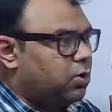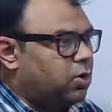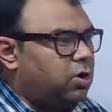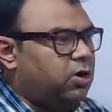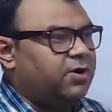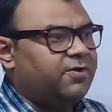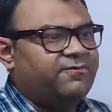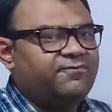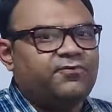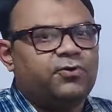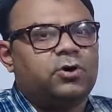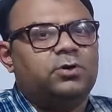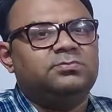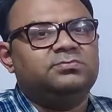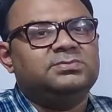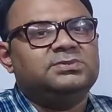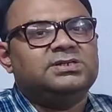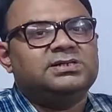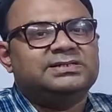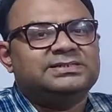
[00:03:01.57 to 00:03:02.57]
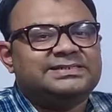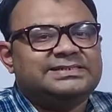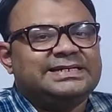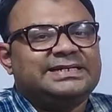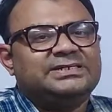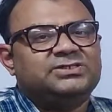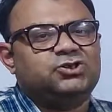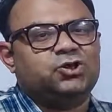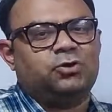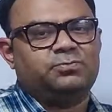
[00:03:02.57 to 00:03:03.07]
or from
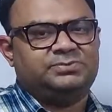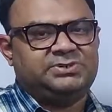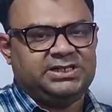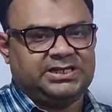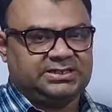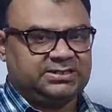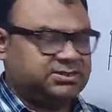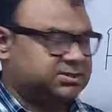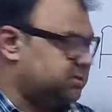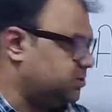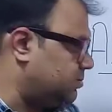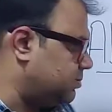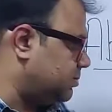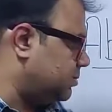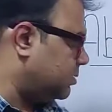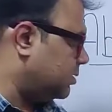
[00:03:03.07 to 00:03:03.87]
sense objects.